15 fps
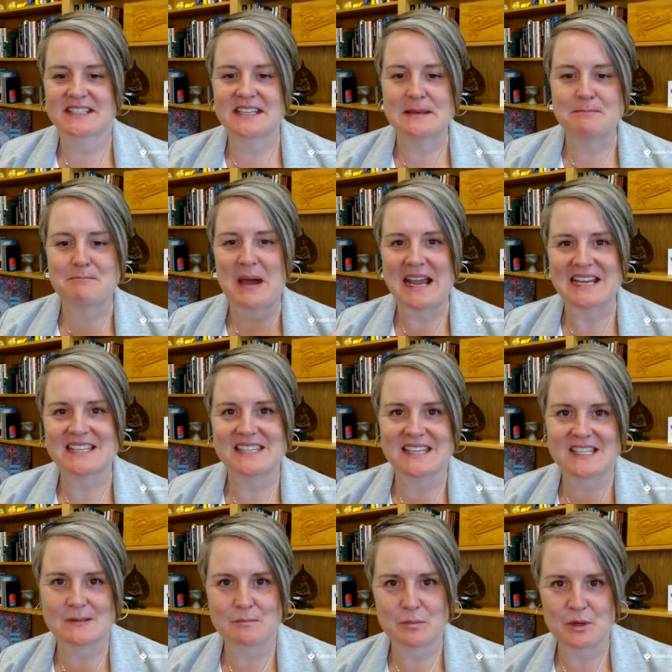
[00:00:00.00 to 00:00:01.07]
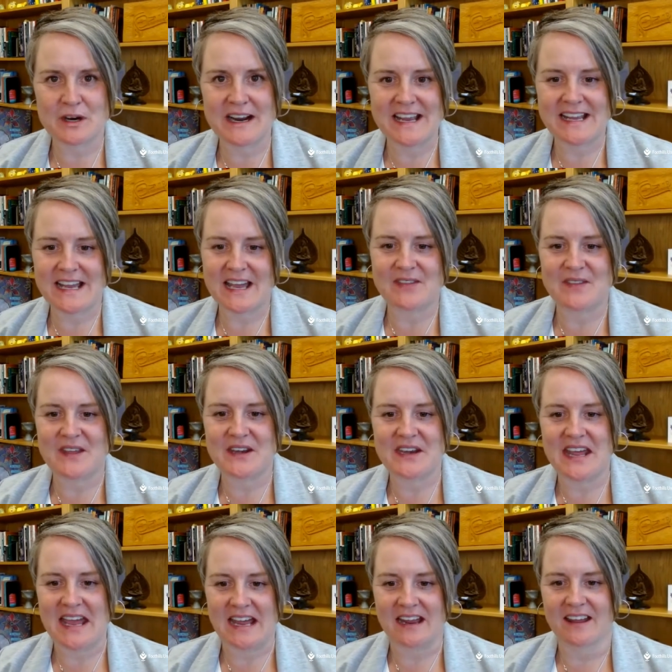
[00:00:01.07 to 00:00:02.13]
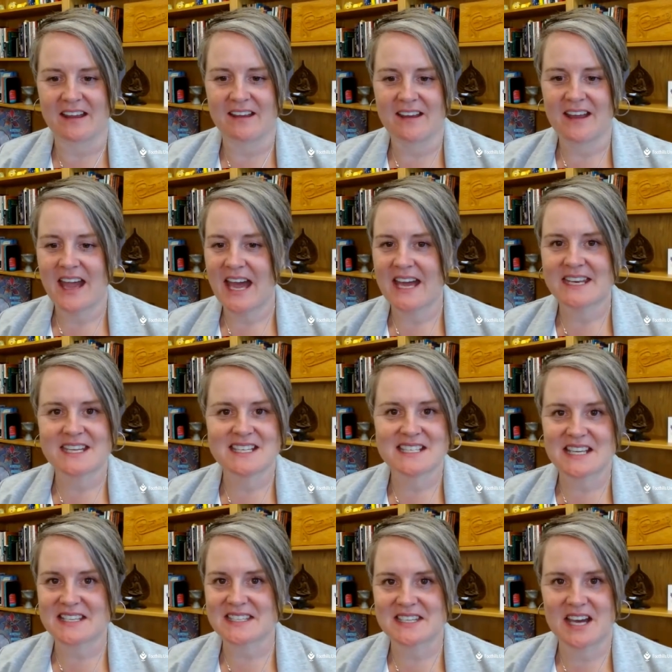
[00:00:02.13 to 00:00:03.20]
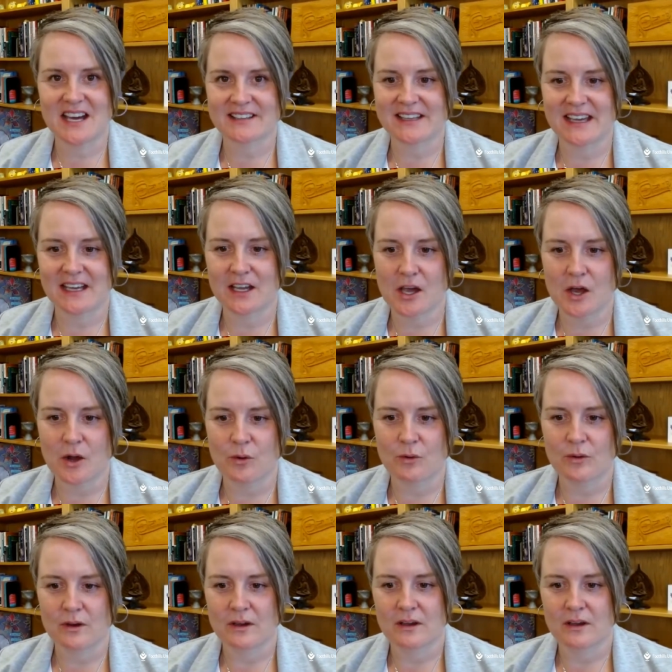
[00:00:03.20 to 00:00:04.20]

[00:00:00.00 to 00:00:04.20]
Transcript: he bites his prey at the neck and he does not let go.